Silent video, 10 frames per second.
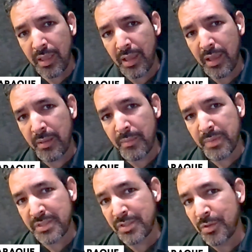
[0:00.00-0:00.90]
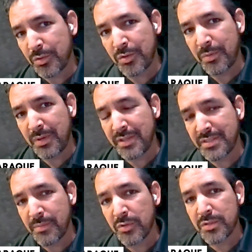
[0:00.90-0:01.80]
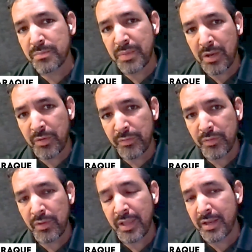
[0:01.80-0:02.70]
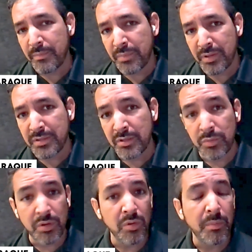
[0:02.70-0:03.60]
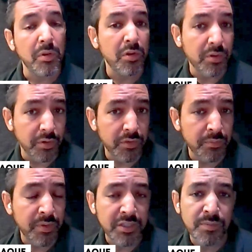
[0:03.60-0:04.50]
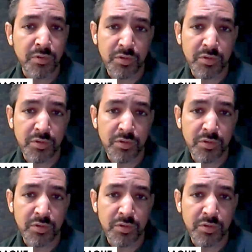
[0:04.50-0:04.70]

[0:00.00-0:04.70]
But geothermal is the most powerful and abundant renewable on Earth, much more